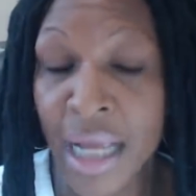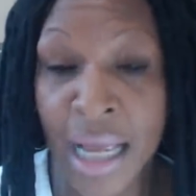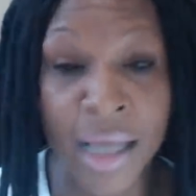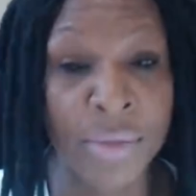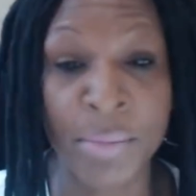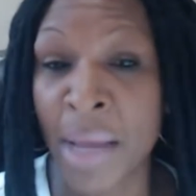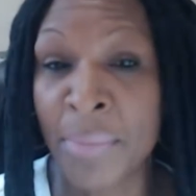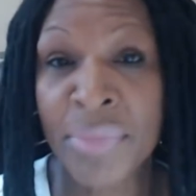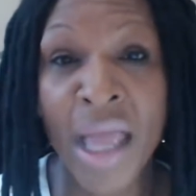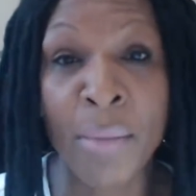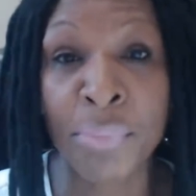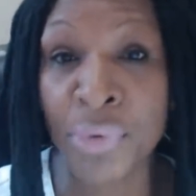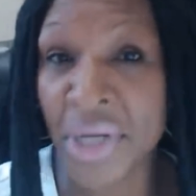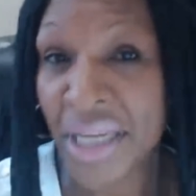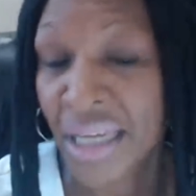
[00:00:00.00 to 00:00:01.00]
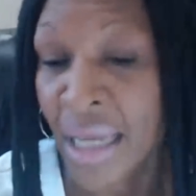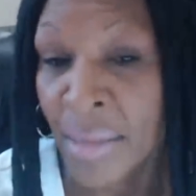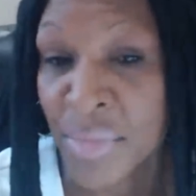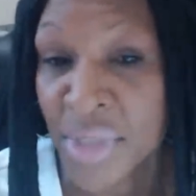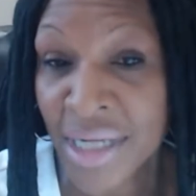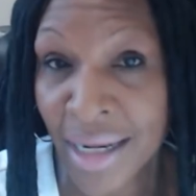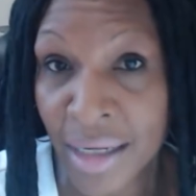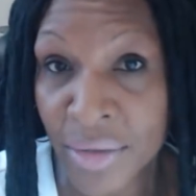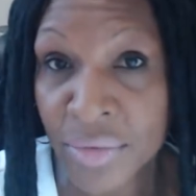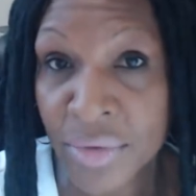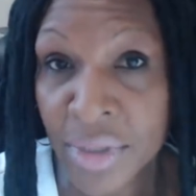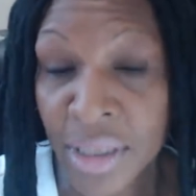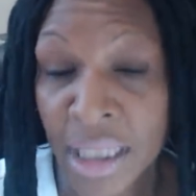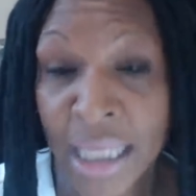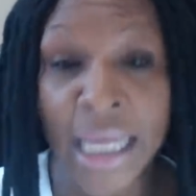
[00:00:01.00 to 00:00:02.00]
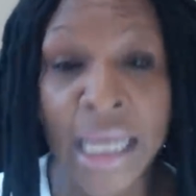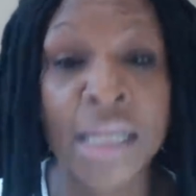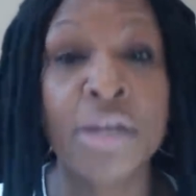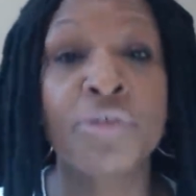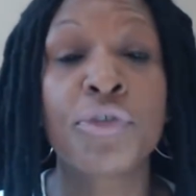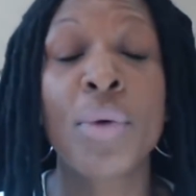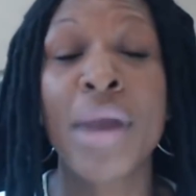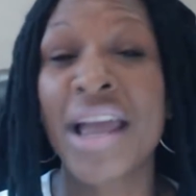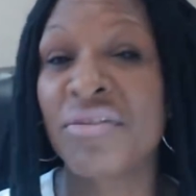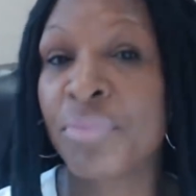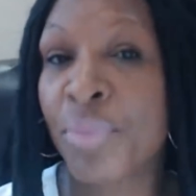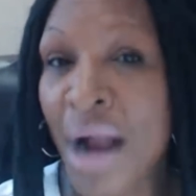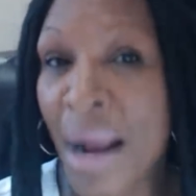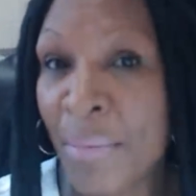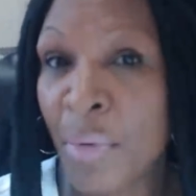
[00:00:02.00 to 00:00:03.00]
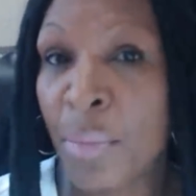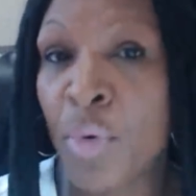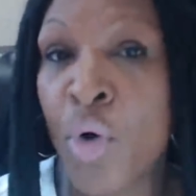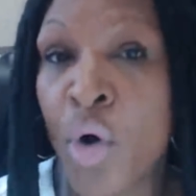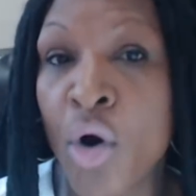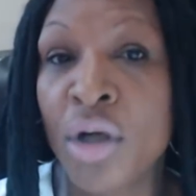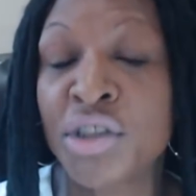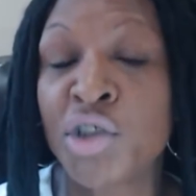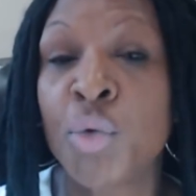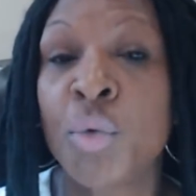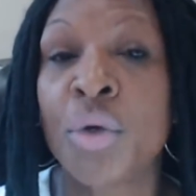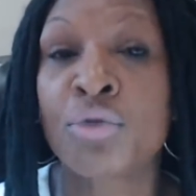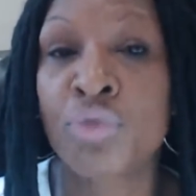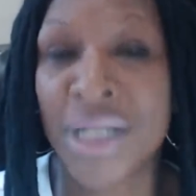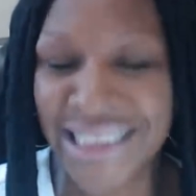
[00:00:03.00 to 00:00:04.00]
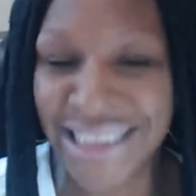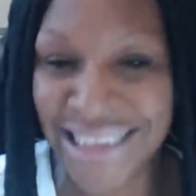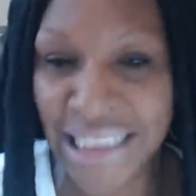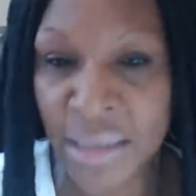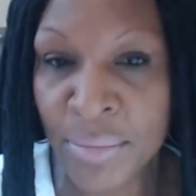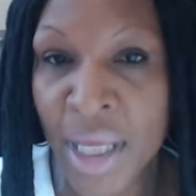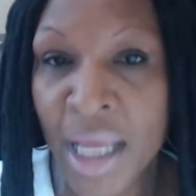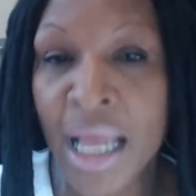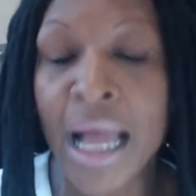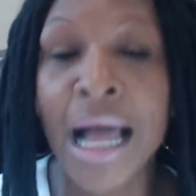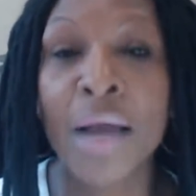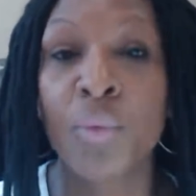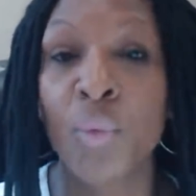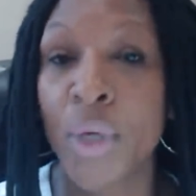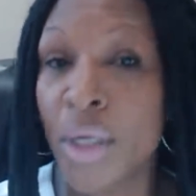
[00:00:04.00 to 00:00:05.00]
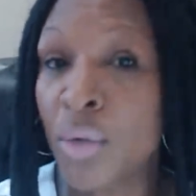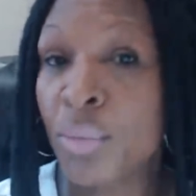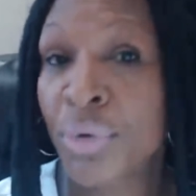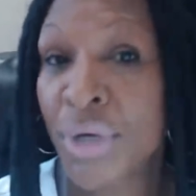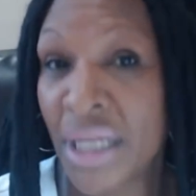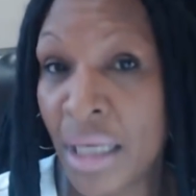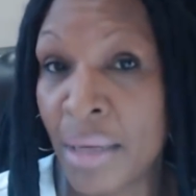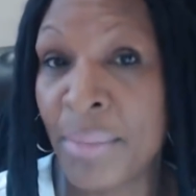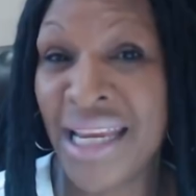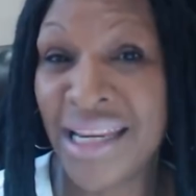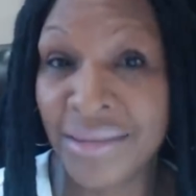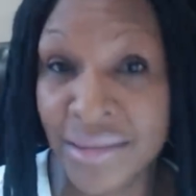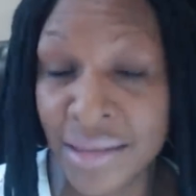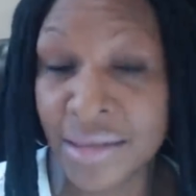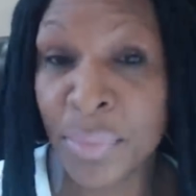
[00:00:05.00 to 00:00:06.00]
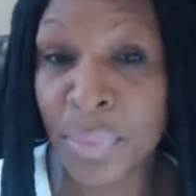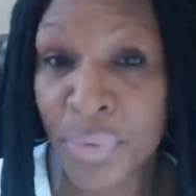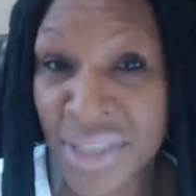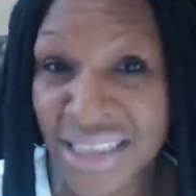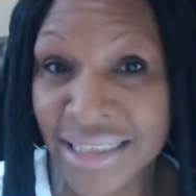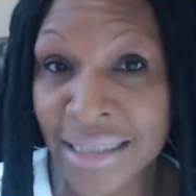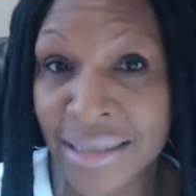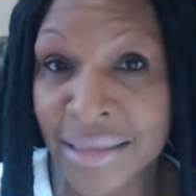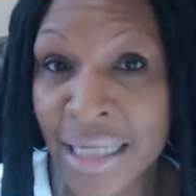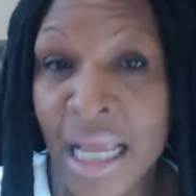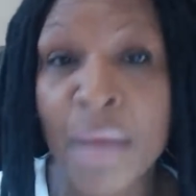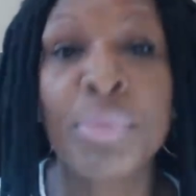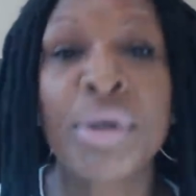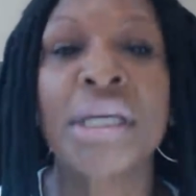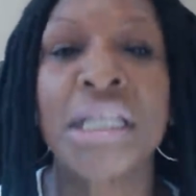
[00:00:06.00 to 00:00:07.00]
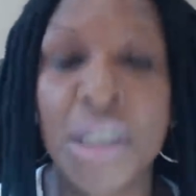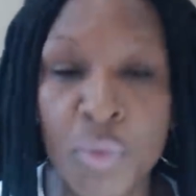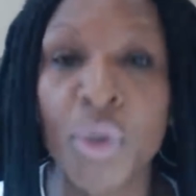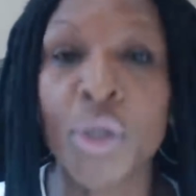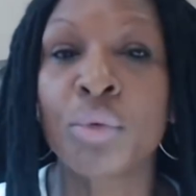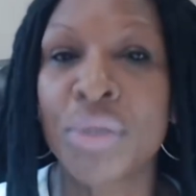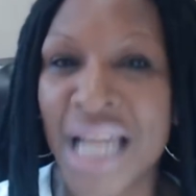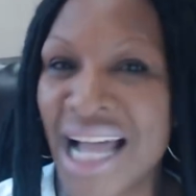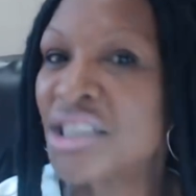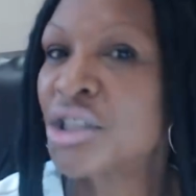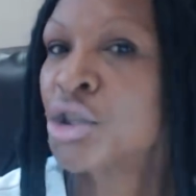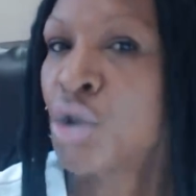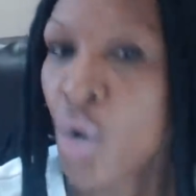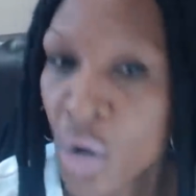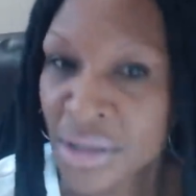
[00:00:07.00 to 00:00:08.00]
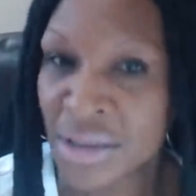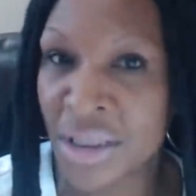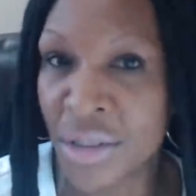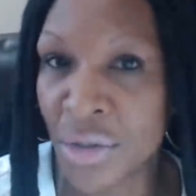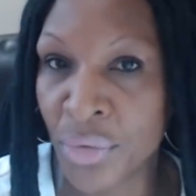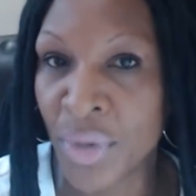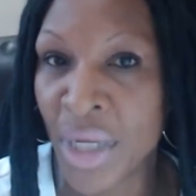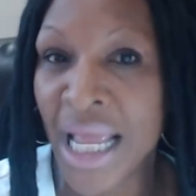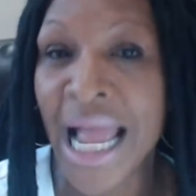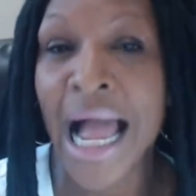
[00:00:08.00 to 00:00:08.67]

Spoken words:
I'm not bringing him down. And if you have probable cause to arrest him, I will bring him into the precinct, but he will not talk to you.